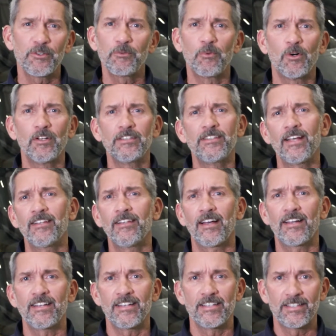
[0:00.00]
1
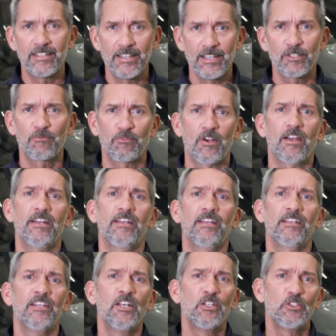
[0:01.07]
deadline is this Friday,
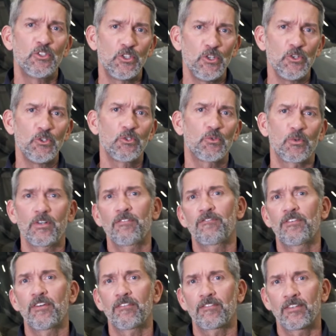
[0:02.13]
June
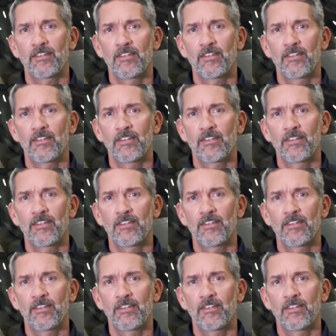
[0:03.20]
25th.